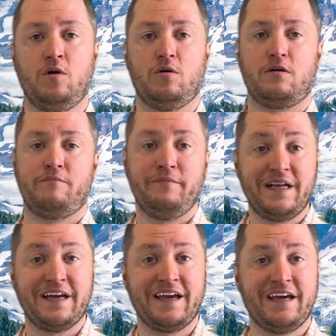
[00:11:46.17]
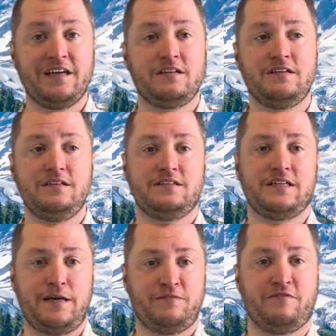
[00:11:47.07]
or mitigate these
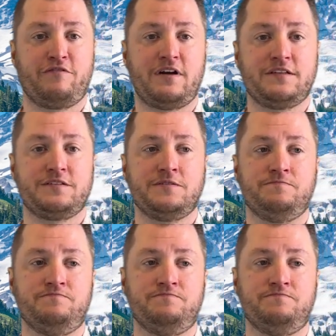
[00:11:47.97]
types of threats.